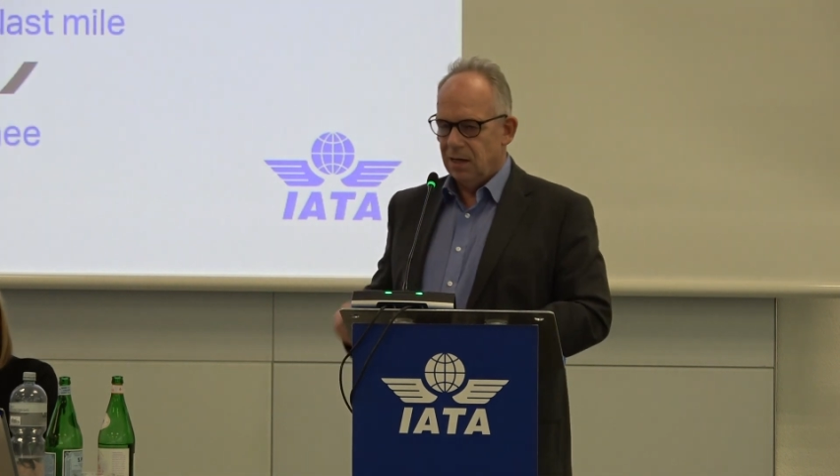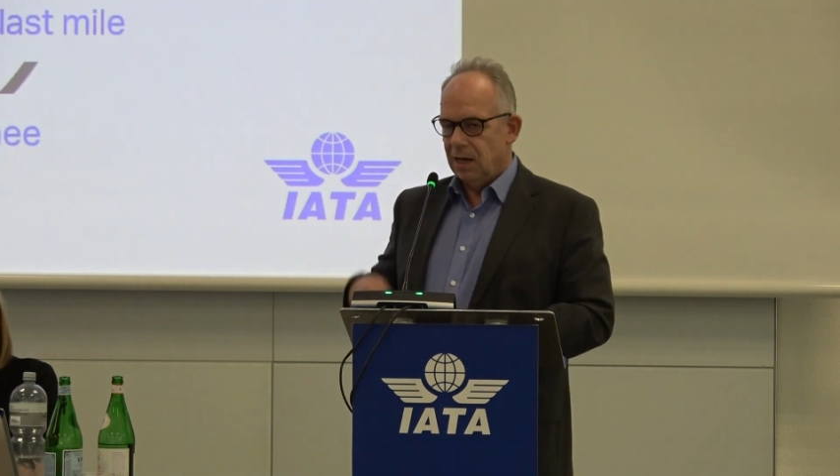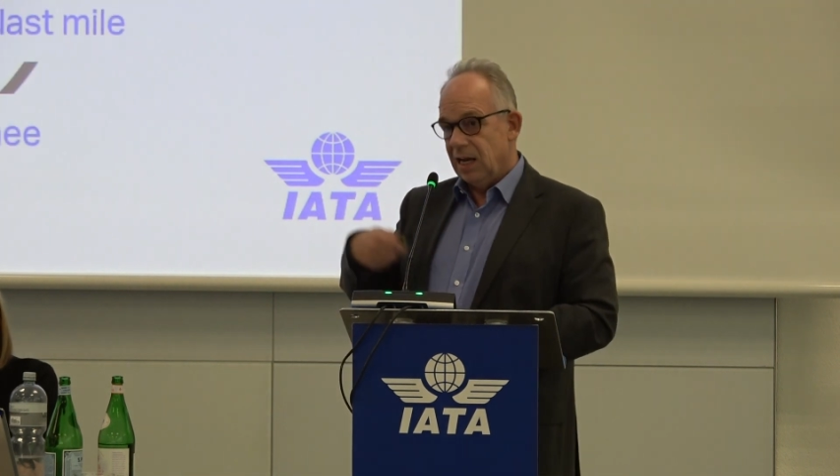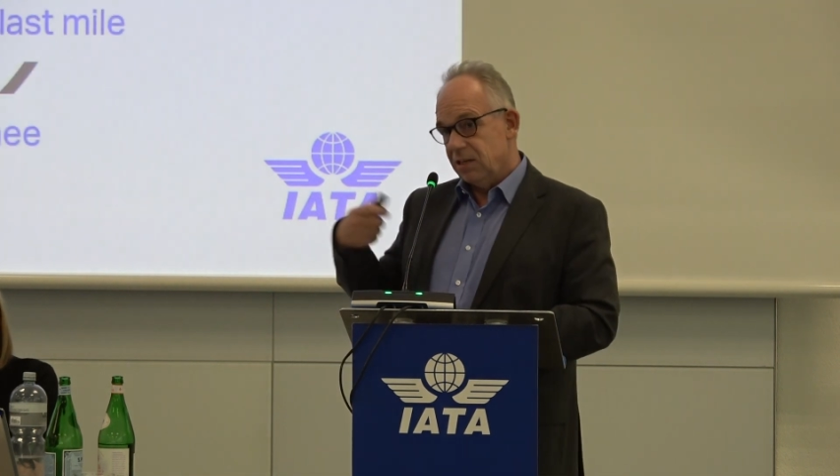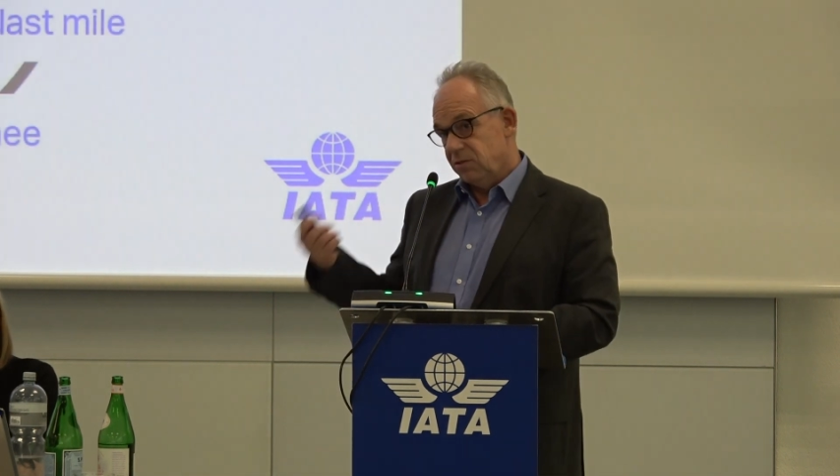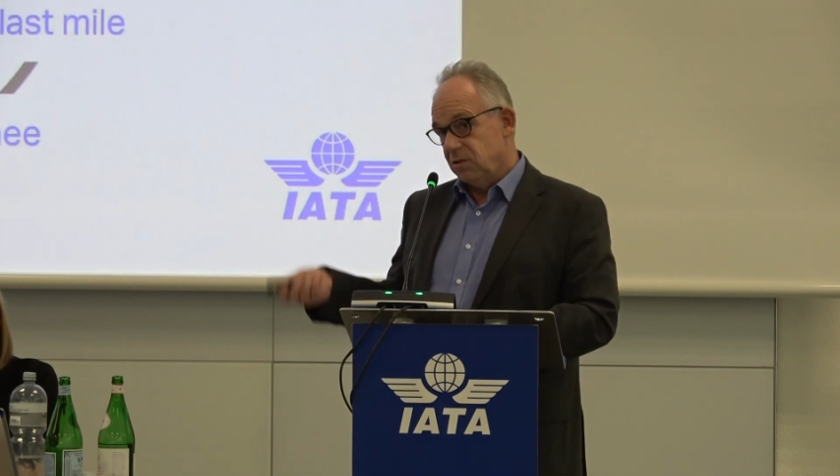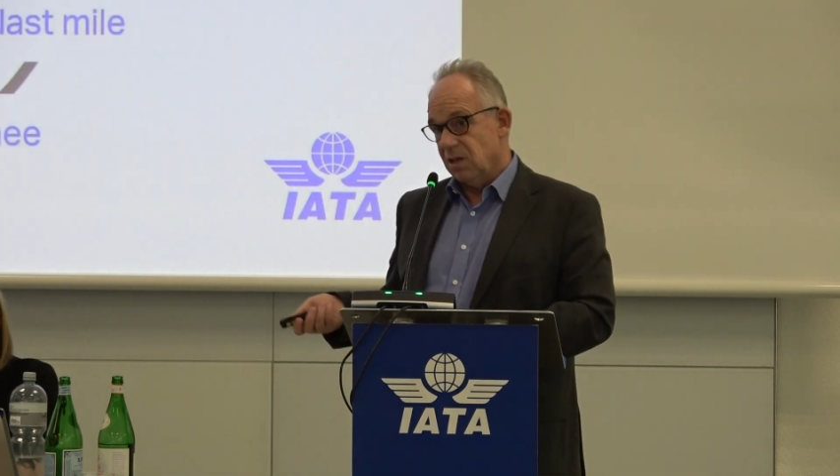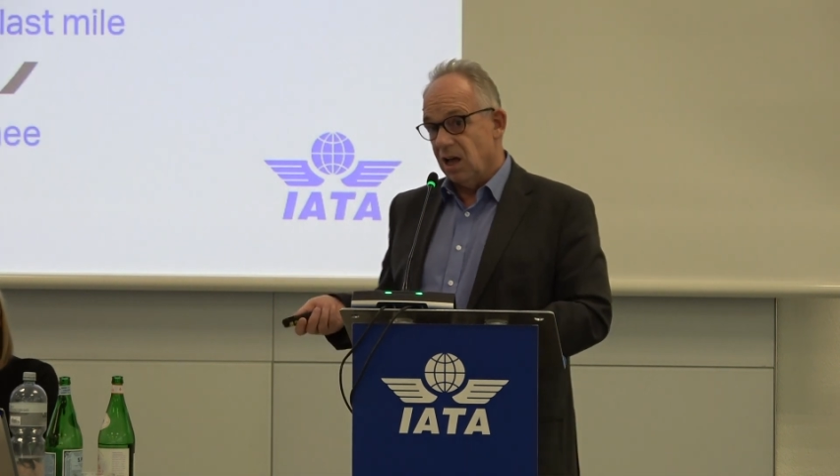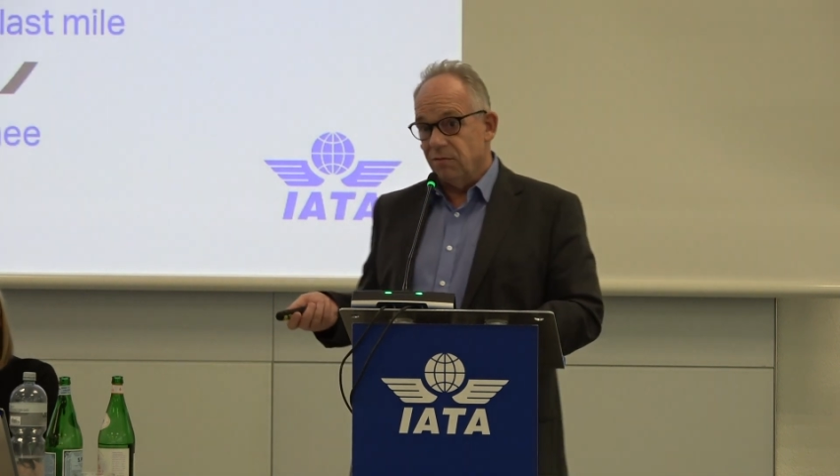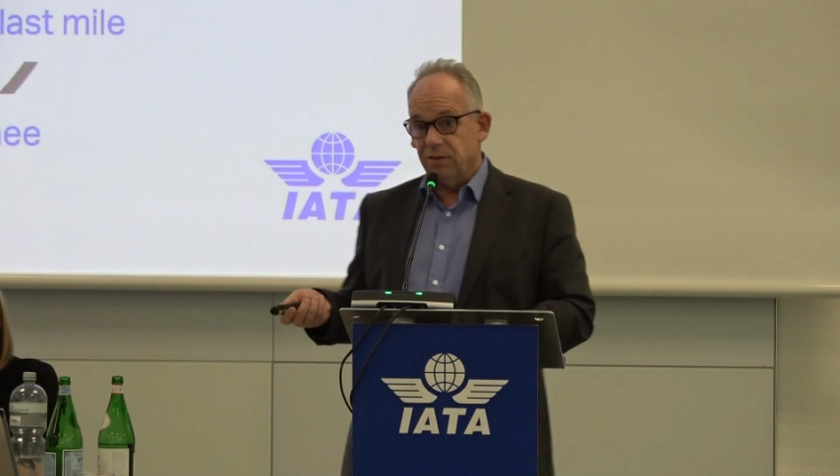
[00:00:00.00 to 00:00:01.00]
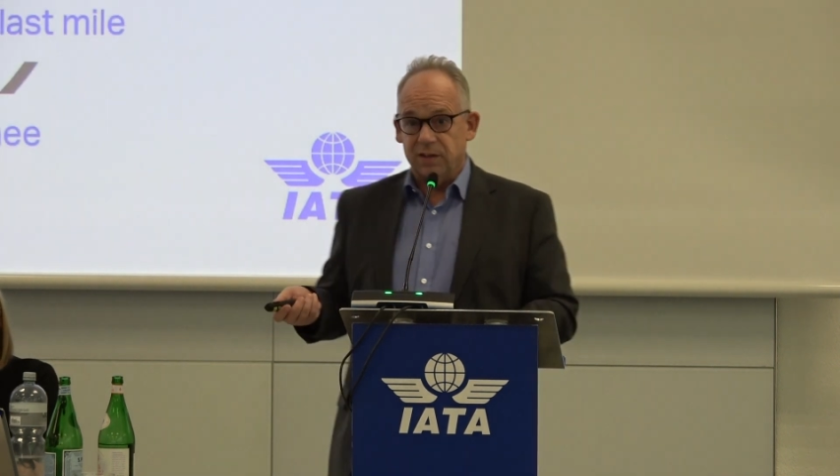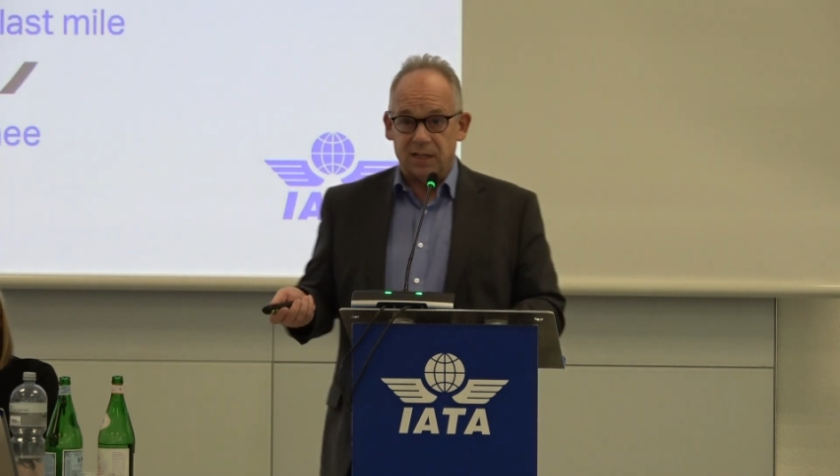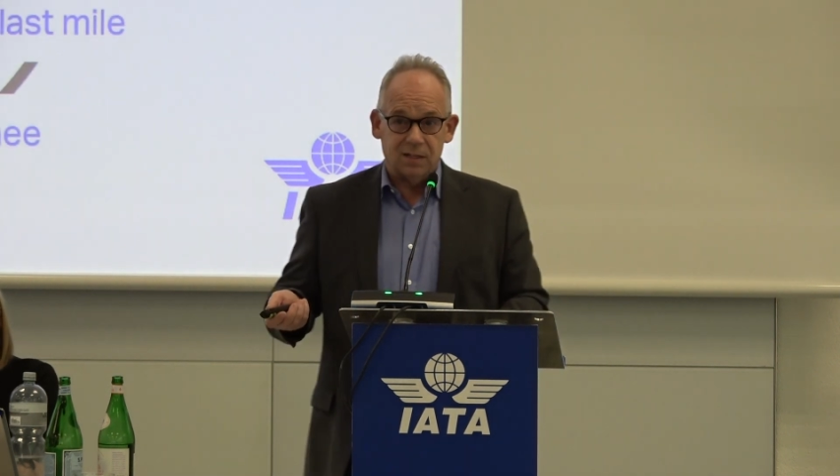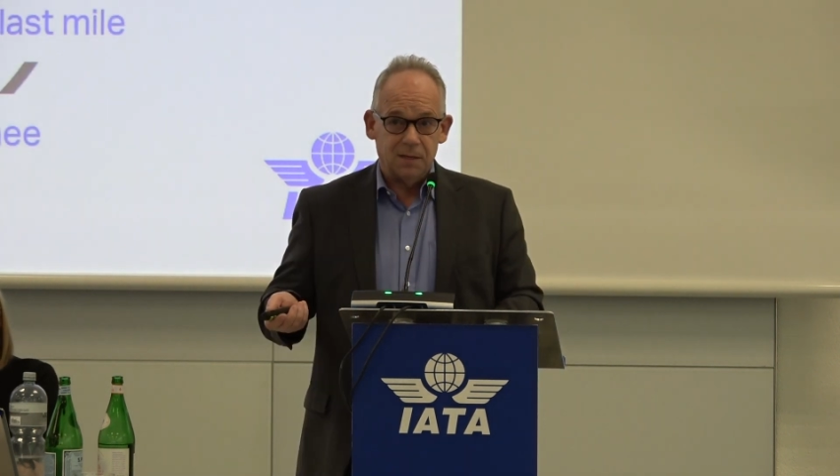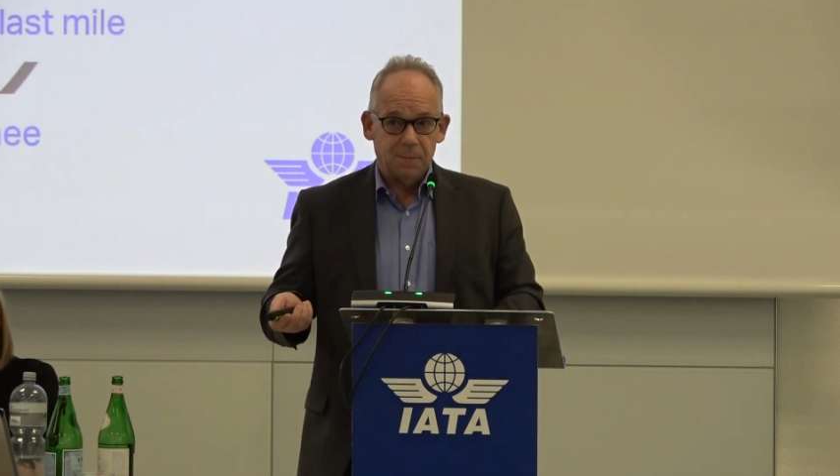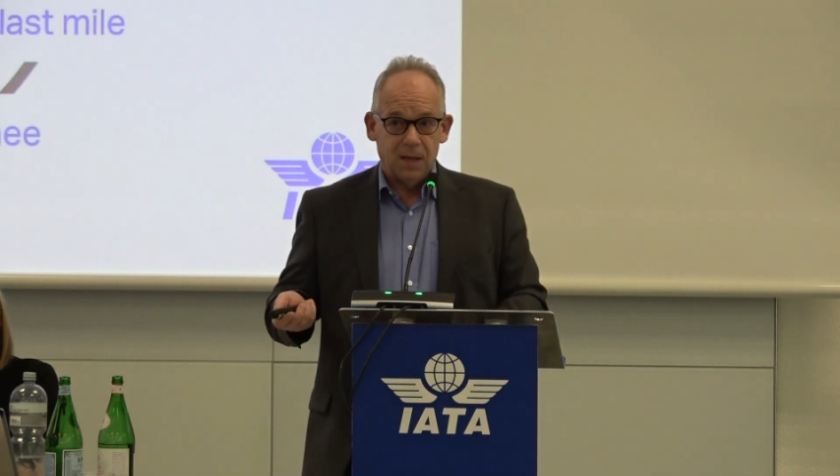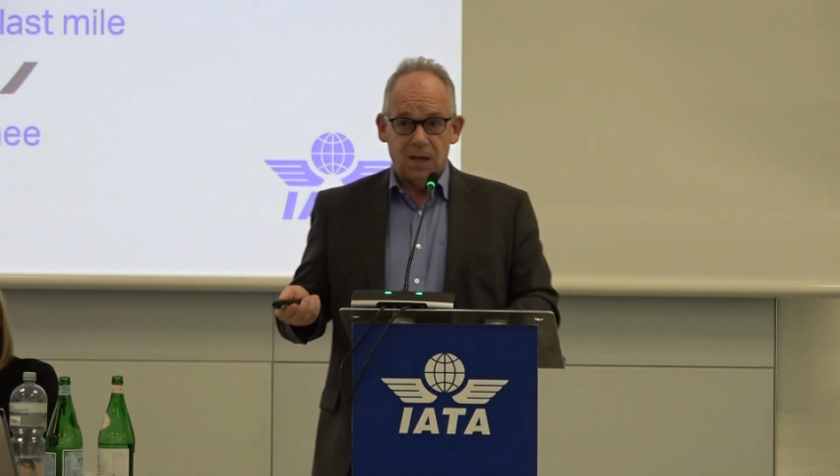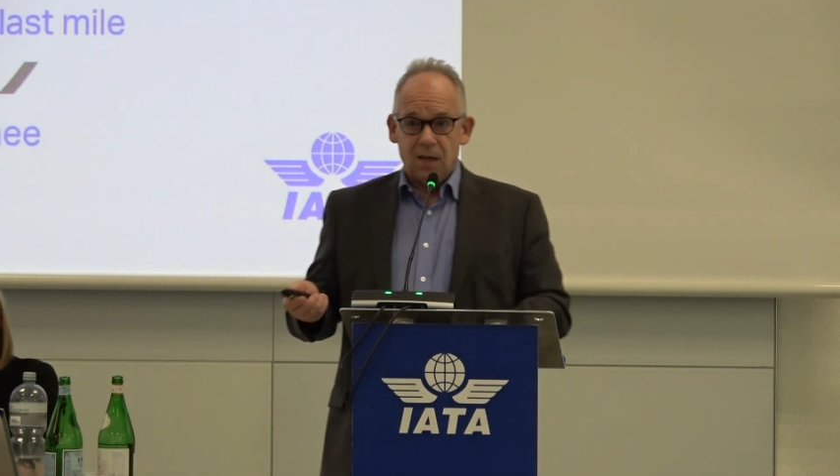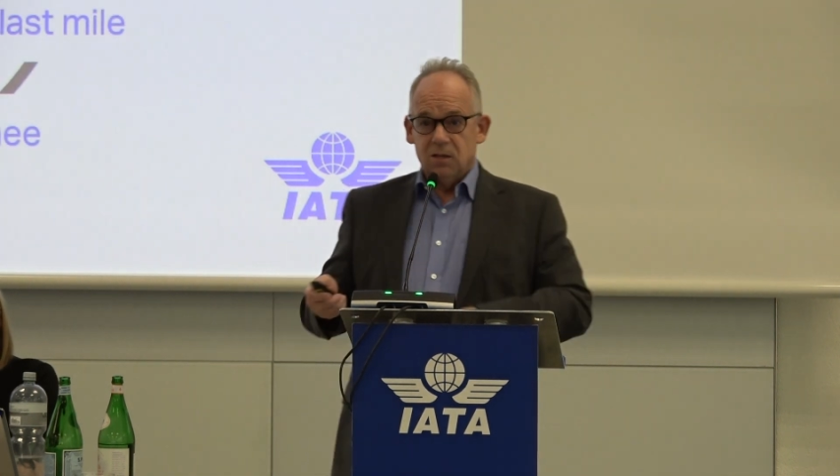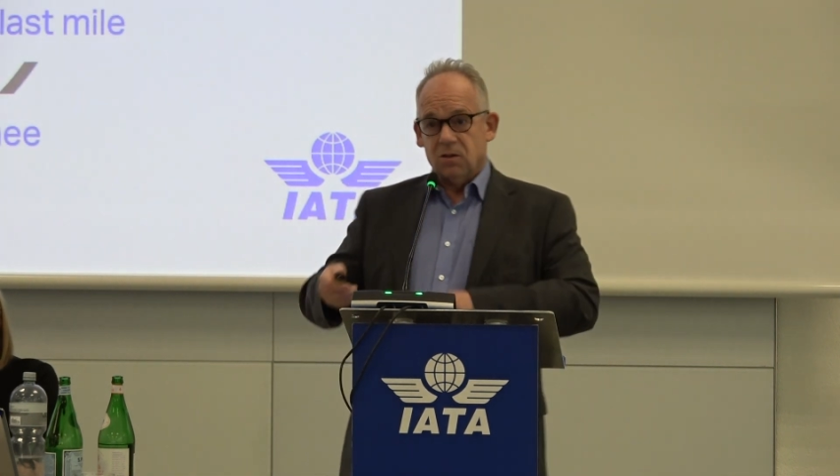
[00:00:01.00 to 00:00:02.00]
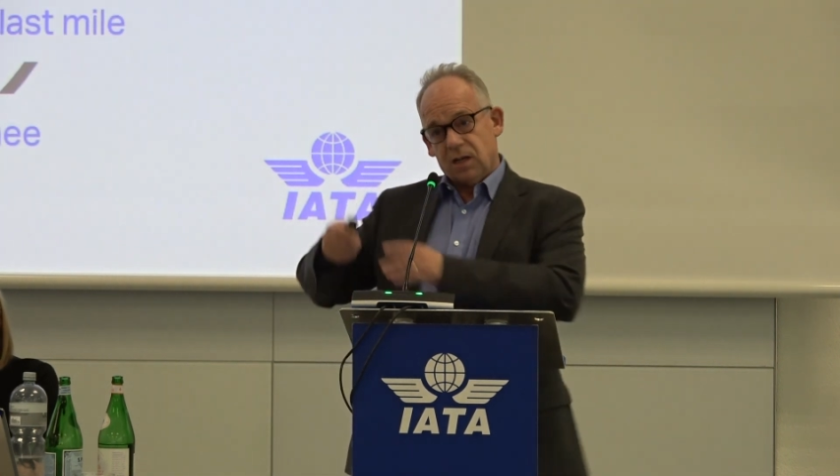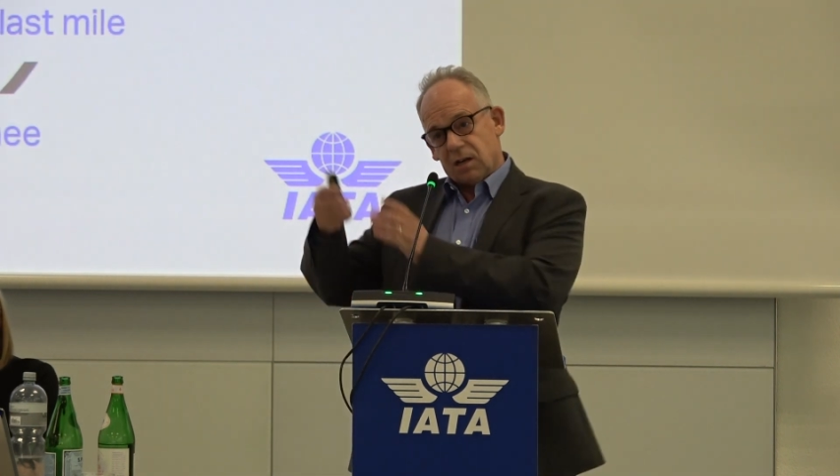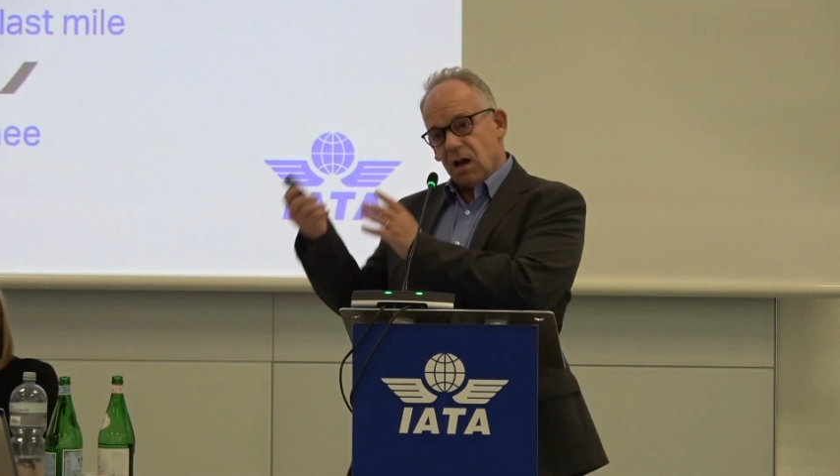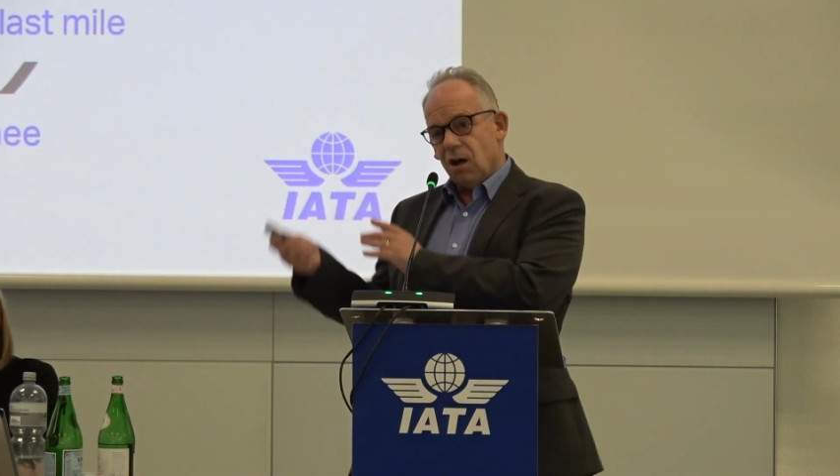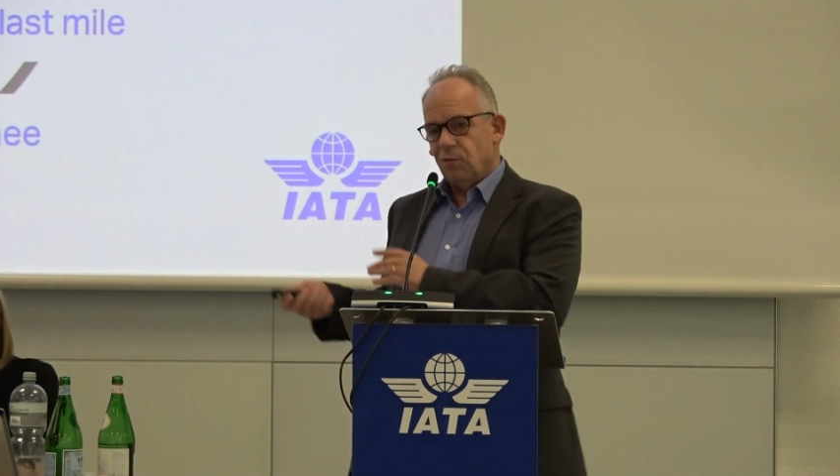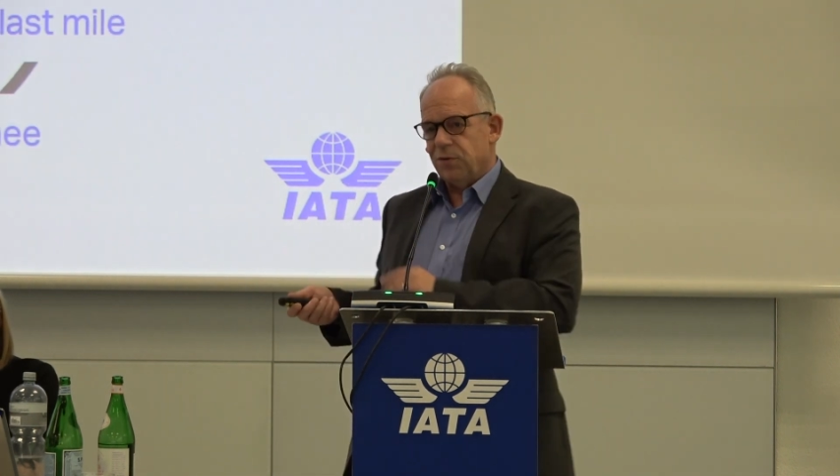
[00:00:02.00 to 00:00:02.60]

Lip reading: And that's just half of it. So the other half,